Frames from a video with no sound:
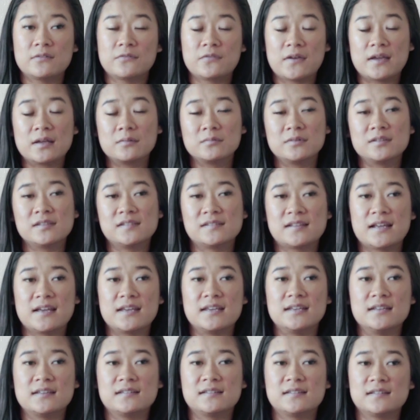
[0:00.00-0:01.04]
families that
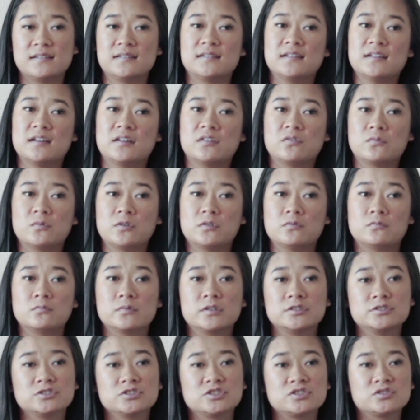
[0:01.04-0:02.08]
he assisted as well
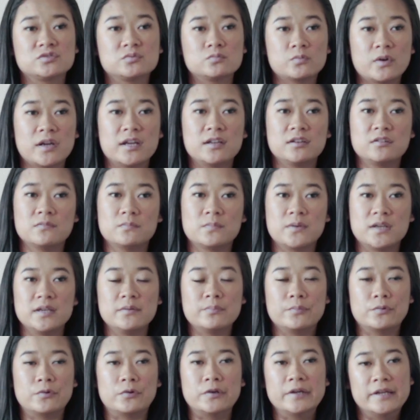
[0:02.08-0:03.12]
weren't just random
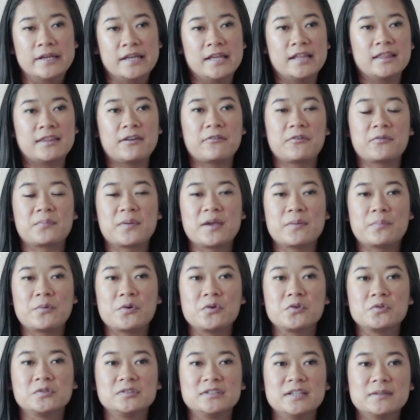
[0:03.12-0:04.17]
people. They were
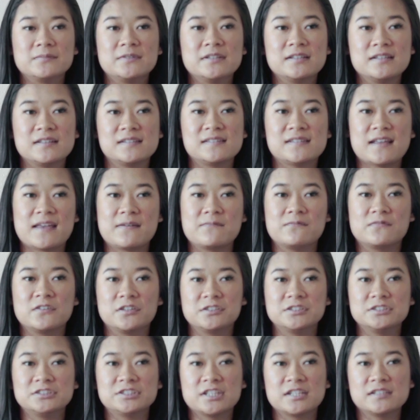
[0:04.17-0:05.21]
people who lived in the same
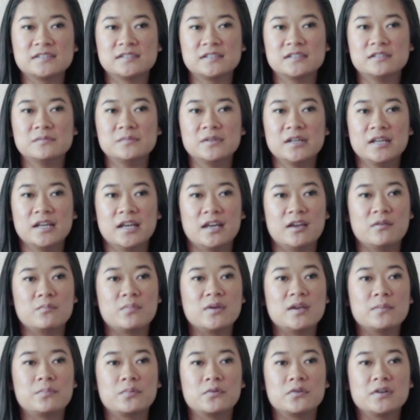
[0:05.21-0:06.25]
village as them and
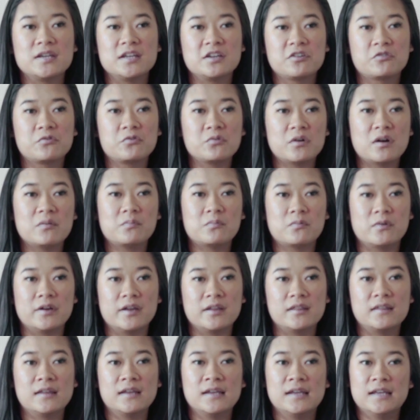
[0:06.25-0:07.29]
people he grew up
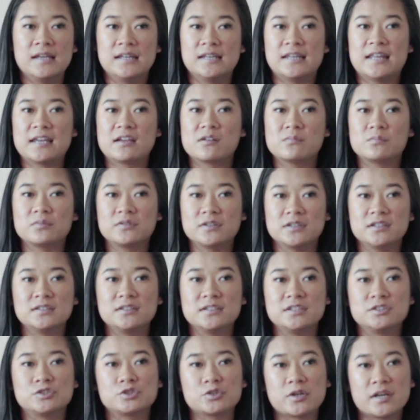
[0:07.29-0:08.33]
with. They
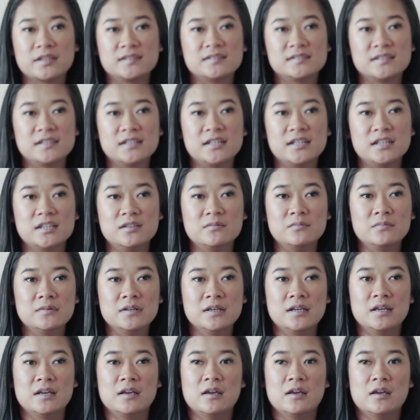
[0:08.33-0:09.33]
completely trusted him